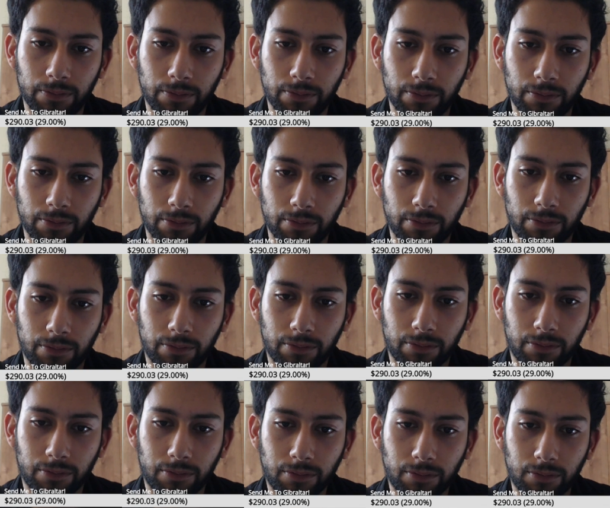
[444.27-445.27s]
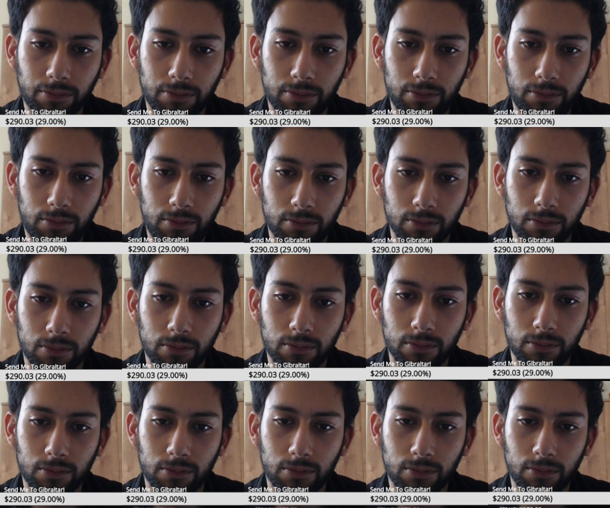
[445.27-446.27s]

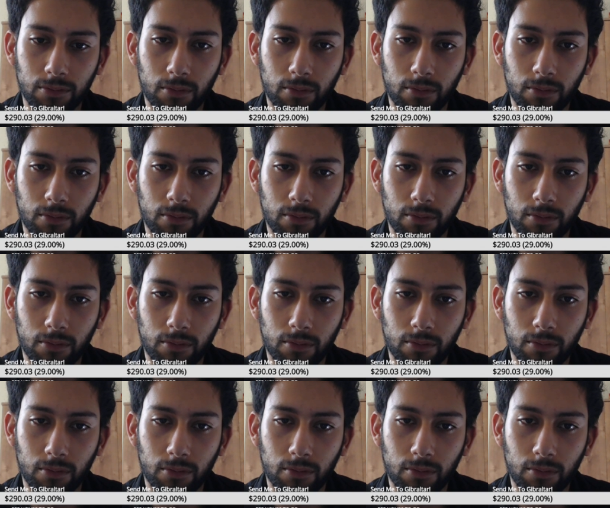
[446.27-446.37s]
Nobody speaks.